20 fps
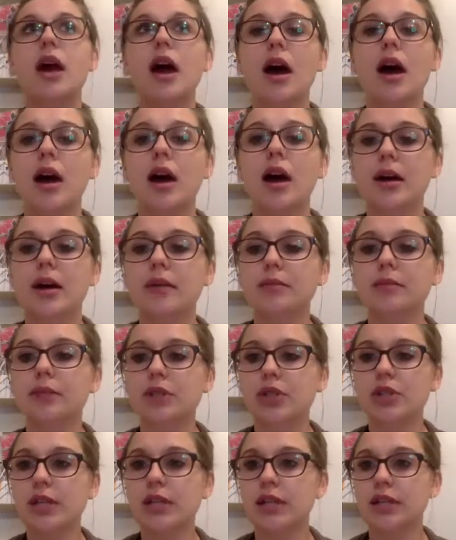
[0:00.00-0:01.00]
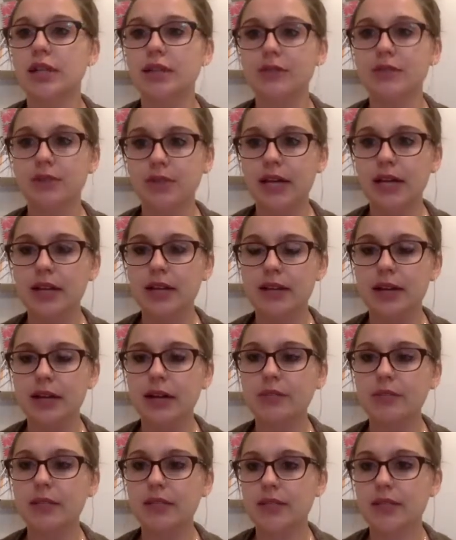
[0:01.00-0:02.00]
But Shannon, if there's anything I
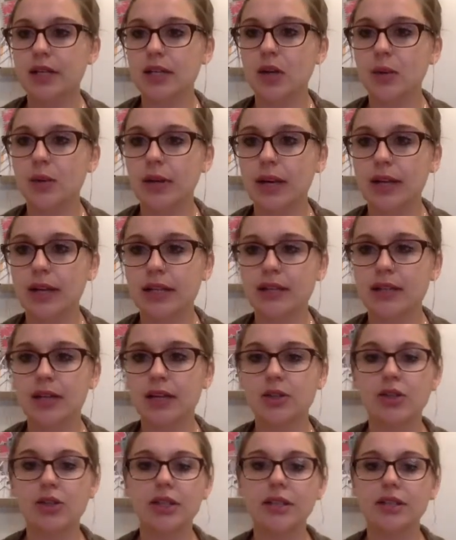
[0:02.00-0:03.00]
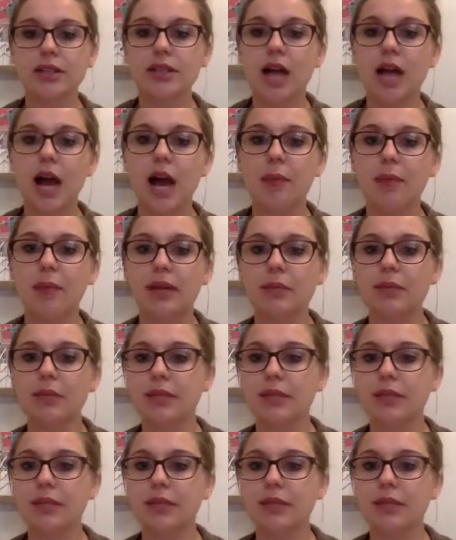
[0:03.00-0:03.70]
missed, I know we kind of touched on this topic,